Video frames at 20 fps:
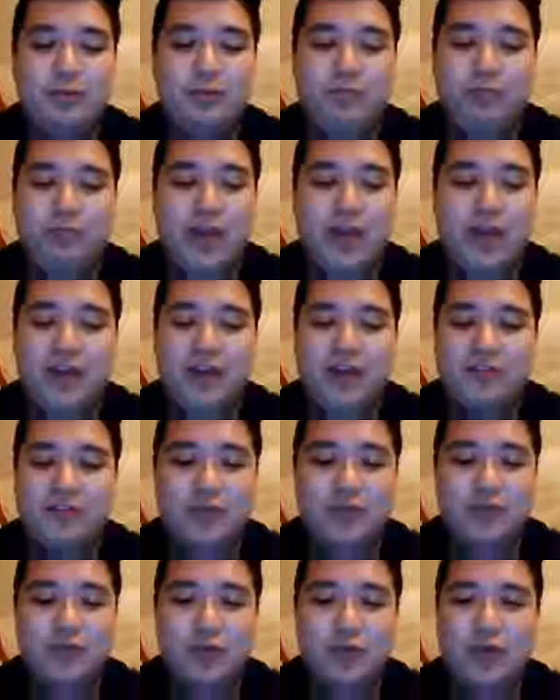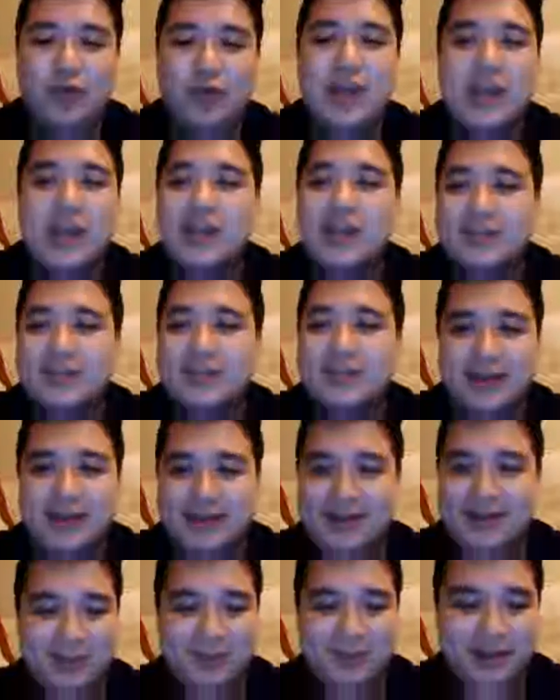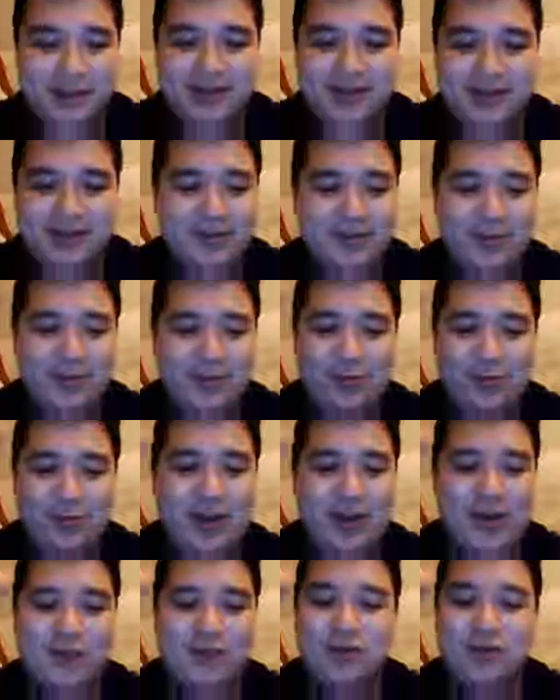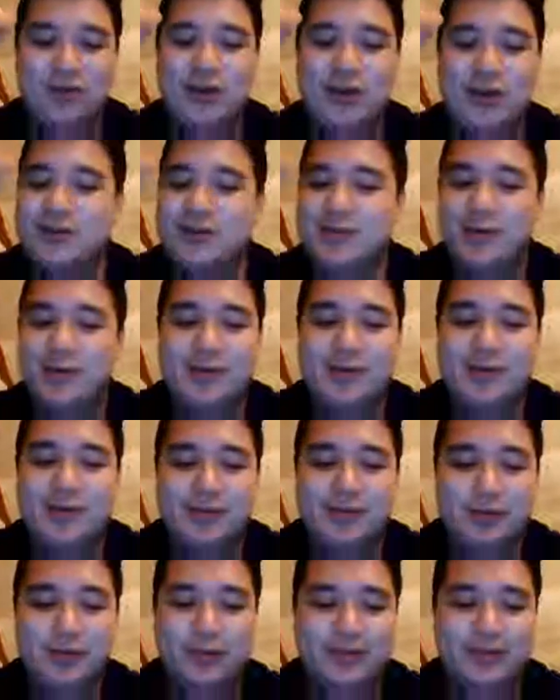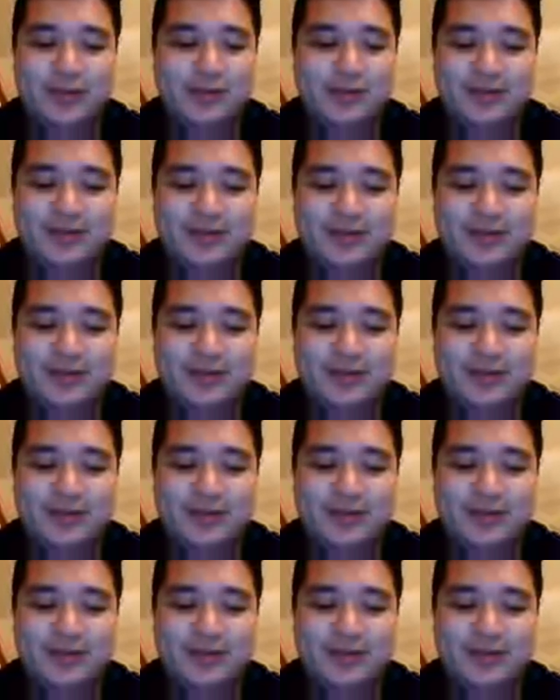ran trains last week. He just ran trains, 30-some points.